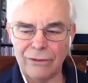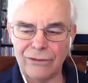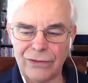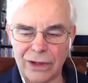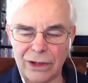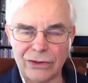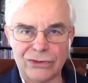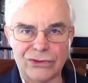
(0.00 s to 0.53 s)
of
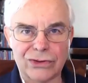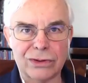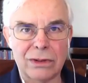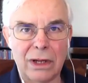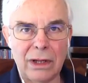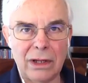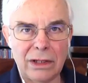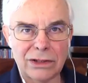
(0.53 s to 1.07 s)
these
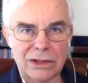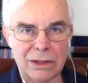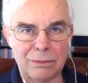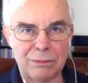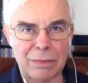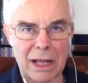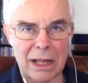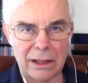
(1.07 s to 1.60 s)

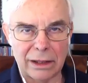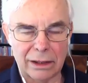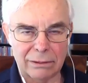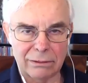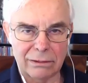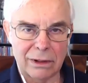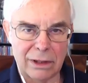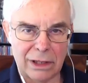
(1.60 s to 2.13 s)
symbolic I mean,